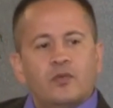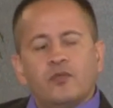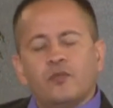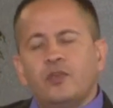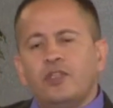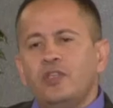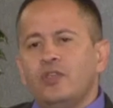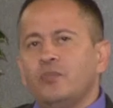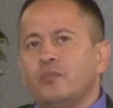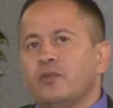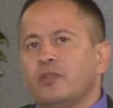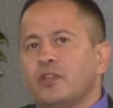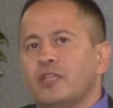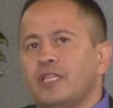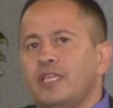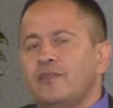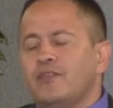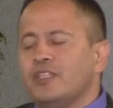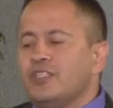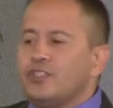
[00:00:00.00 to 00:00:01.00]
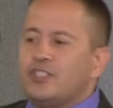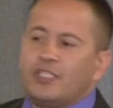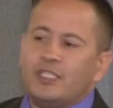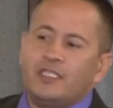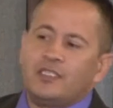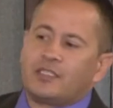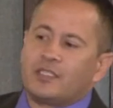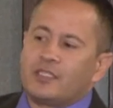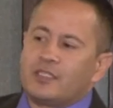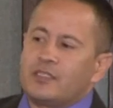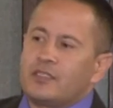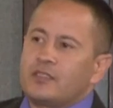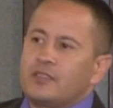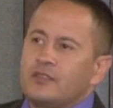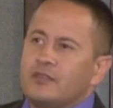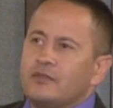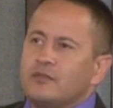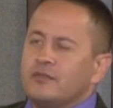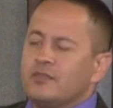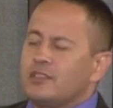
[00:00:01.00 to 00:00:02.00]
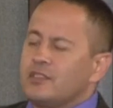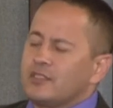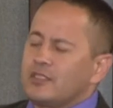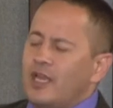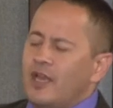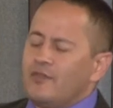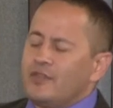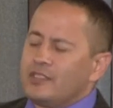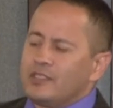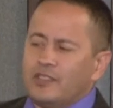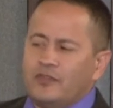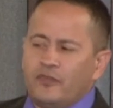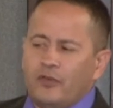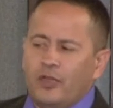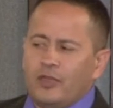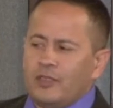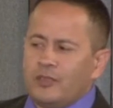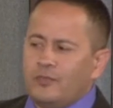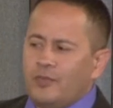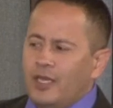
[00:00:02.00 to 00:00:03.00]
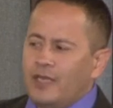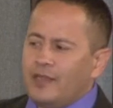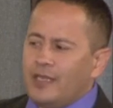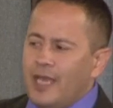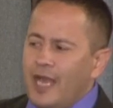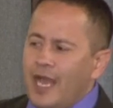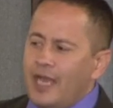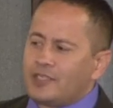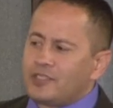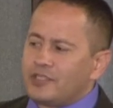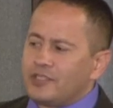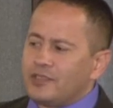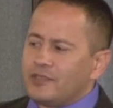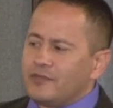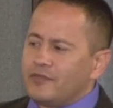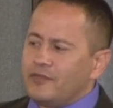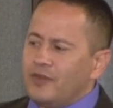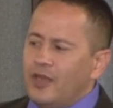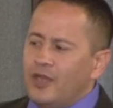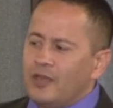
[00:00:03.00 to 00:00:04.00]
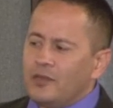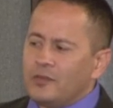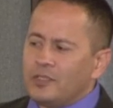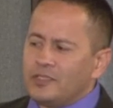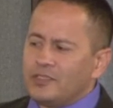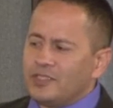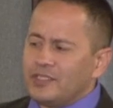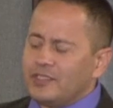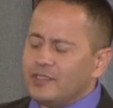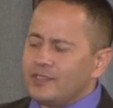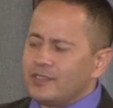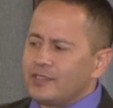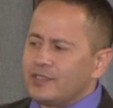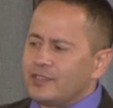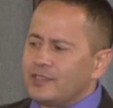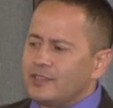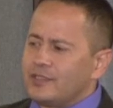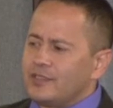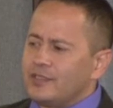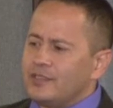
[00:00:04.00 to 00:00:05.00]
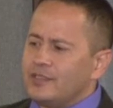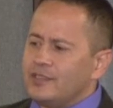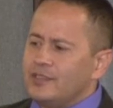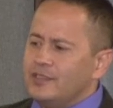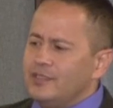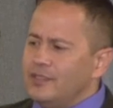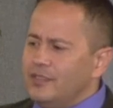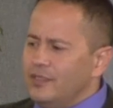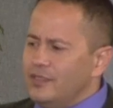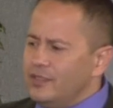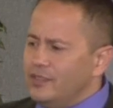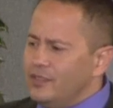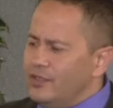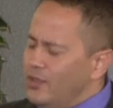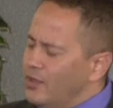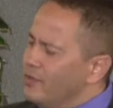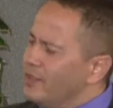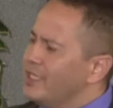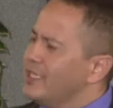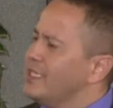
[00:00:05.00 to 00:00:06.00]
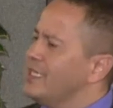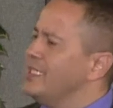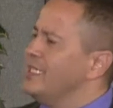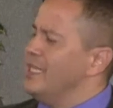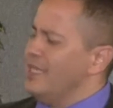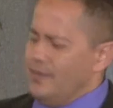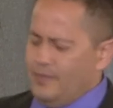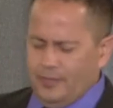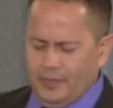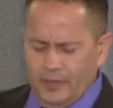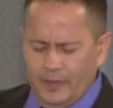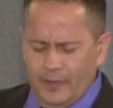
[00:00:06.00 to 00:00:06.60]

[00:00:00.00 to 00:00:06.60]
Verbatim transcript: When you believe in Jesus, which is obviously followed by the action of following Jesus, you don't get condemned.